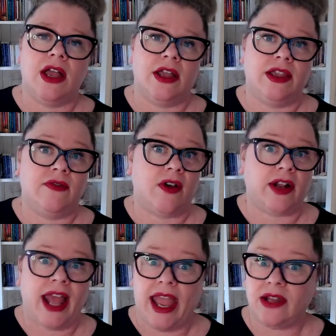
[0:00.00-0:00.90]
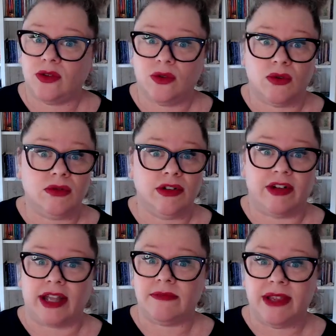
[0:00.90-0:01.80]
You've got to handle all your
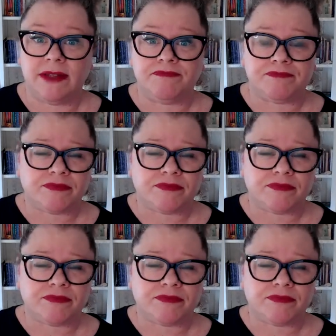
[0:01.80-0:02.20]
admin.